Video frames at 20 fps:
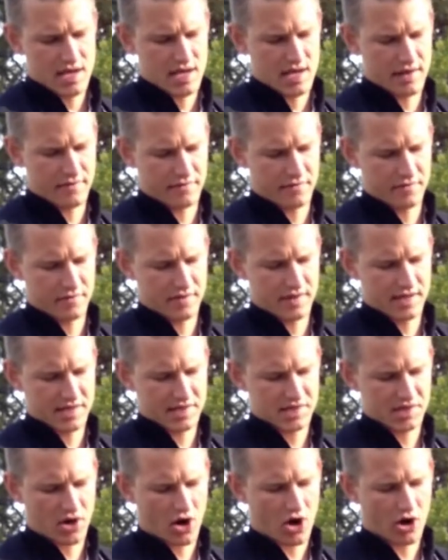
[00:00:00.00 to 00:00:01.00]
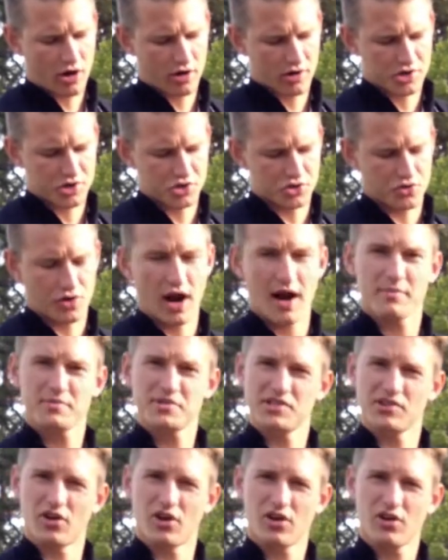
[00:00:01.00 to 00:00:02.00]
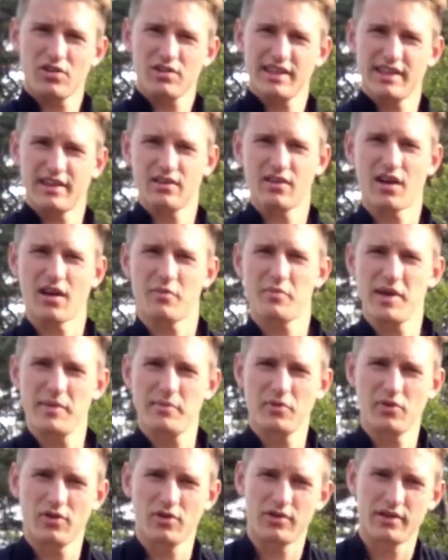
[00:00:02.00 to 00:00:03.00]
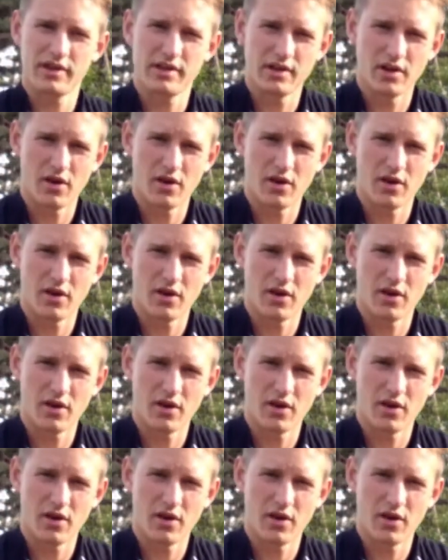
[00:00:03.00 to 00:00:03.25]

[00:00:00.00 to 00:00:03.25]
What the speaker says: if this arch drops at all, and a lot of people,